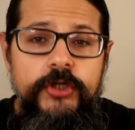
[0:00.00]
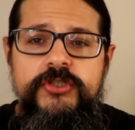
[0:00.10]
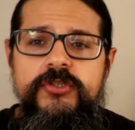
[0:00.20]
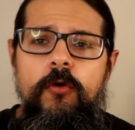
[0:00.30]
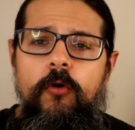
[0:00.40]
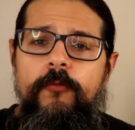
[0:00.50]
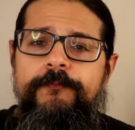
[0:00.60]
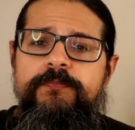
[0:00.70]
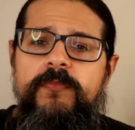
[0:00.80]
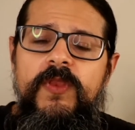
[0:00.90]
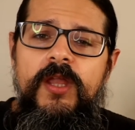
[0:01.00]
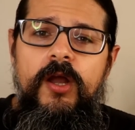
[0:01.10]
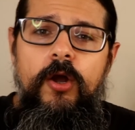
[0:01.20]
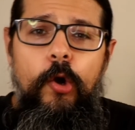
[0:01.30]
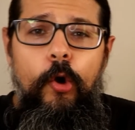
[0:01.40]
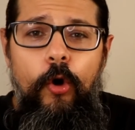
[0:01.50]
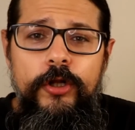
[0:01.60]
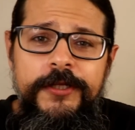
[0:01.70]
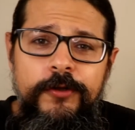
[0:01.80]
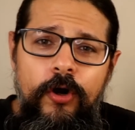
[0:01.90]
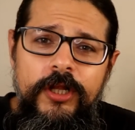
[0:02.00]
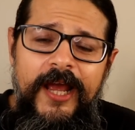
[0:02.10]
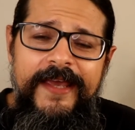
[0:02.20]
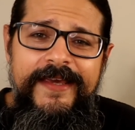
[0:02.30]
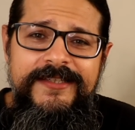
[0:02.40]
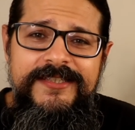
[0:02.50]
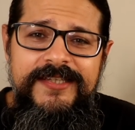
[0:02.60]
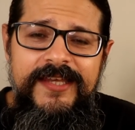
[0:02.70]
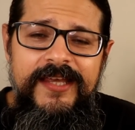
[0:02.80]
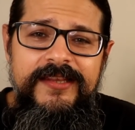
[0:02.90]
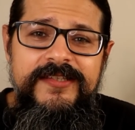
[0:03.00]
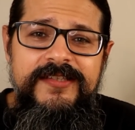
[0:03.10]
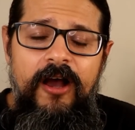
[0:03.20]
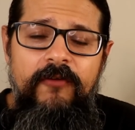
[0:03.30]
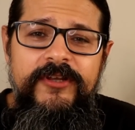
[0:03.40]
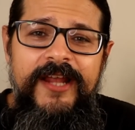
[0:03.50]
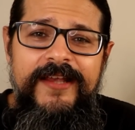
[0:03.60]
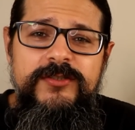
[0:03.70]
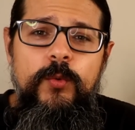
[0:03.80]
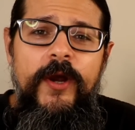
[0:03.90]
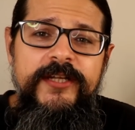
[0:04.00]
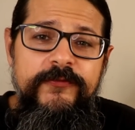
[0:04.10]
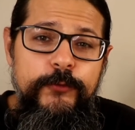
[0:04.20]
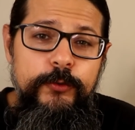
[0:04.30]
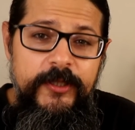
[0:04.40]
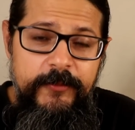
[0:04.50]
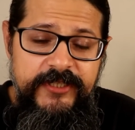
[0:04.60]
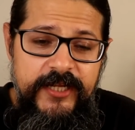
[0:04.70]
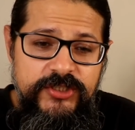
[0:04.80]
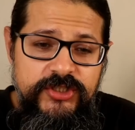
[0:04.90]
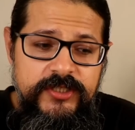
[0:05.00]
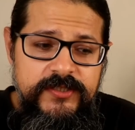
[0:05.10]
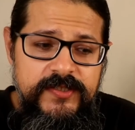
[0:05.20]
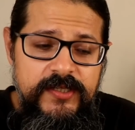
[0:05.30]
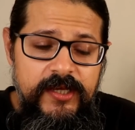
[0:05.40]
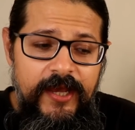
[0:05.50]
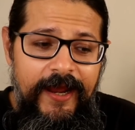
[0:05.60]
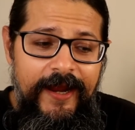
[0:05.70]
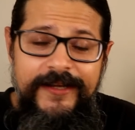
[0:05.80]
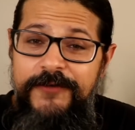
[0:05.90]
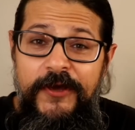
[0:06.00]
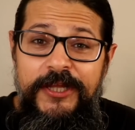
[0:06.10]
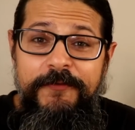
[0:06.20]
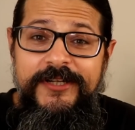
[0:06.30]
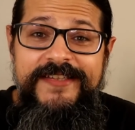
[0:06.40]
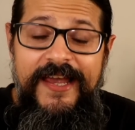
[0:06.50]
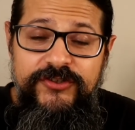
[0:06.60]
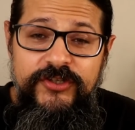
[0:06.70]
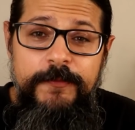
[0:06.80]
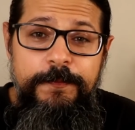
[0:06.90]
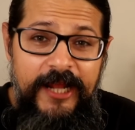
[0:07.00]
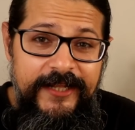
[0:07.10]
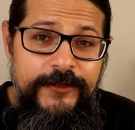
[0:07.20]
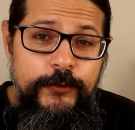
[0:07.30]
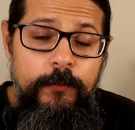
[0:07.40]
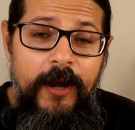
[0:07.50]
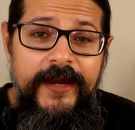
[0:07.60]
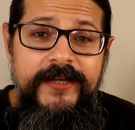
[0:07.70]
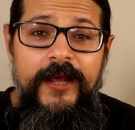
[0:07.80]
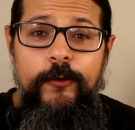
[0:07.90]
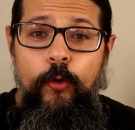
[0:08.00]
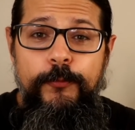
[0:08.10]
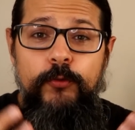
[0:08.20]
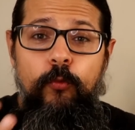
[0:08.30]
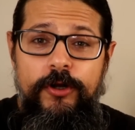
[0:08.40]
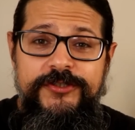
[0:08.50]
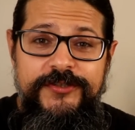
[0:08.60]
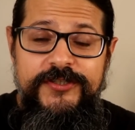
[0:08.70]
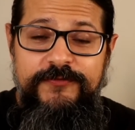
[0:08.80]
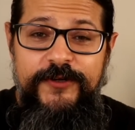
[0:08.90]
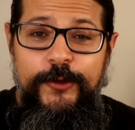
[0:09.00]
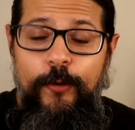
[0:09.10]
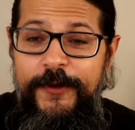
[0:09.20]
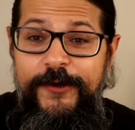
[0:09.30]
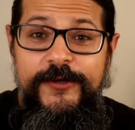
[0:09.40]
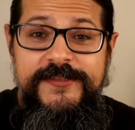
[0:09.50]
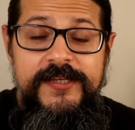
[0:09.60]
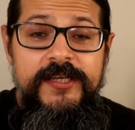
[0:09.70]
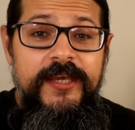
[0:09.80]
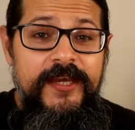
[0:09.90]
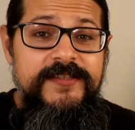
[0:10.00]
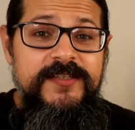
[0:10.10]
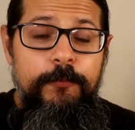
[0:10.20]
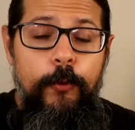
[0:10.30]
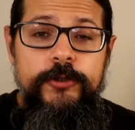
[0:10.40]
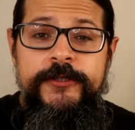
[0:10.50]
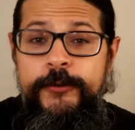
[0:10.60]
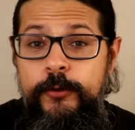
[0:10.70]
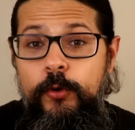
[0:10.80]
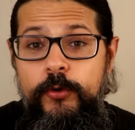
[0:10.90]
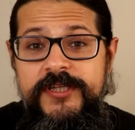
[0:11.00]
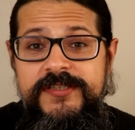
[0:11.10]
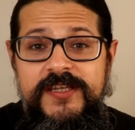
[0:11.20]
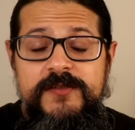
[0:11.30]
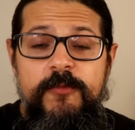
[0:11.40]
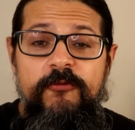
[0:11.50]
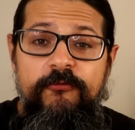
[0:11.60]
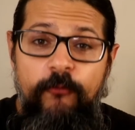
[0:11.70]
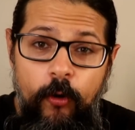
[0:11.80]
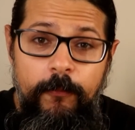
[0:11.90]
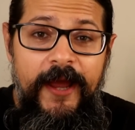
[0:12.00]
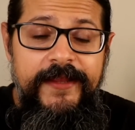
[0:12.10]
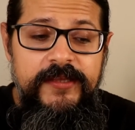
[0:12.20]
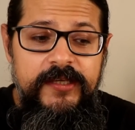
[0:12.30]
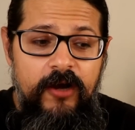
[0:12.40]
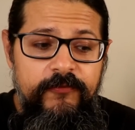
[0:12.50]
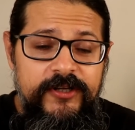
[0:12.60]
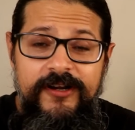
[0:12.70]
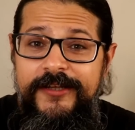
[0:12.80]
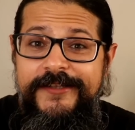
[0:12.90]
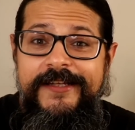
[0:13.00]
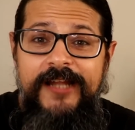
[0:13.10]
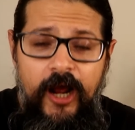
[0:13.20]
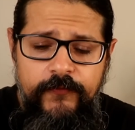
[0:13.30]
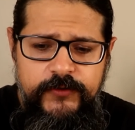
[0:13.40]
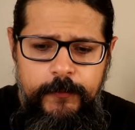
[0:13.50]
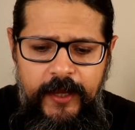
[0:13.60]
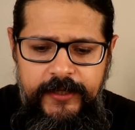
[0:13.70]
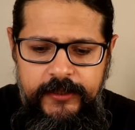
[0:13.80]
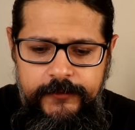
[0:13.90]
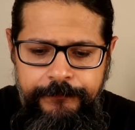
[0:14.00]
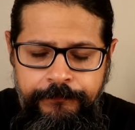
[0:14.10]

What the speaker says: So all in all, I can say this oven has quite a few limitations, and if anyone is actually planning to buy it, I hope you watch this video, because it's important to know these things before buying the oven rather than after buying it.